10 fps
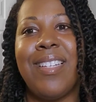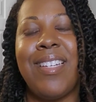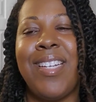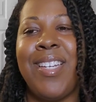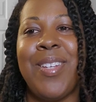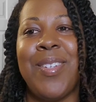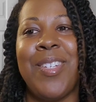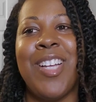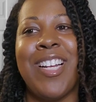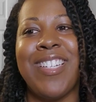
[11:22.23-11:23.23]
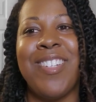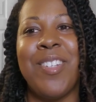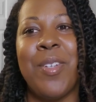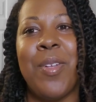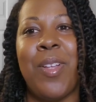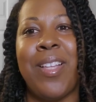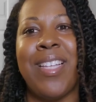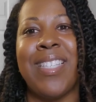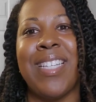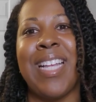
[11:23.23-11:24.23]
Dr. Nicole
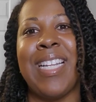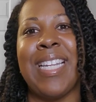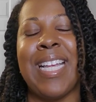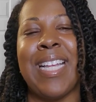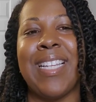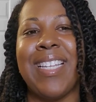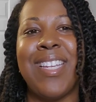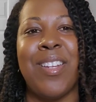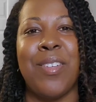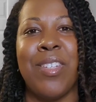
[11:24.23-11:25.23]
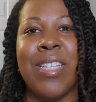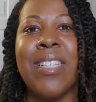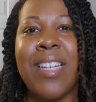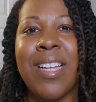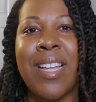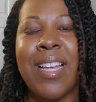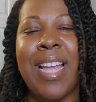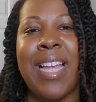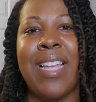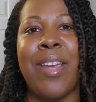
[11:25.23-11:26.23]
is saying that, Jessica
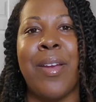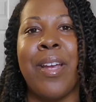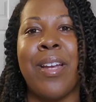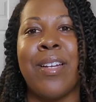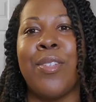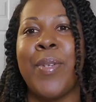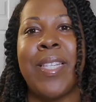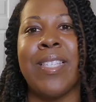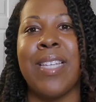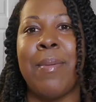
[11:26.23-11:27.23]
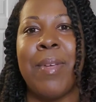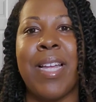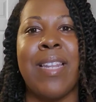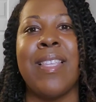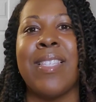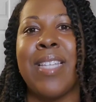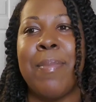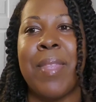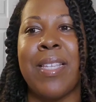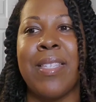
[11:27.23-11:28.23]
and Eric are doing the same
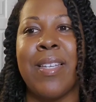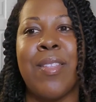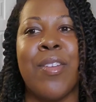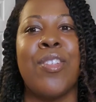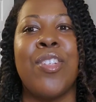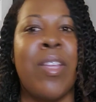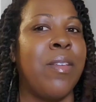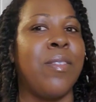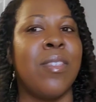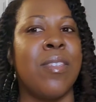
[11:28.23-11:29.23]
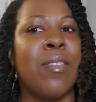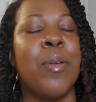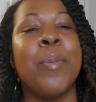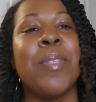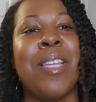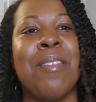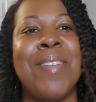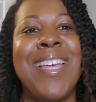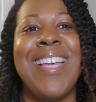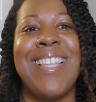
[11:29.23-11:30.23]
things to each other in terms of
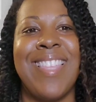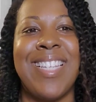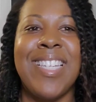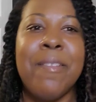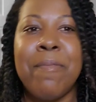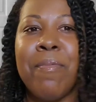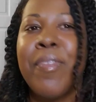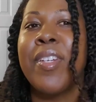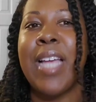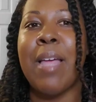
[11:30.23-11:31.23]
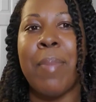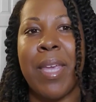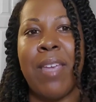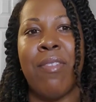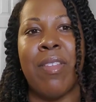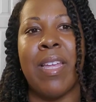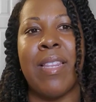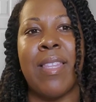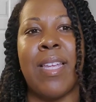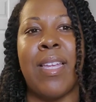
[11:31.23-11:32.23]
the tit for tat behavior
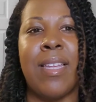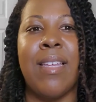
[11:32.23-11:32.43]
that they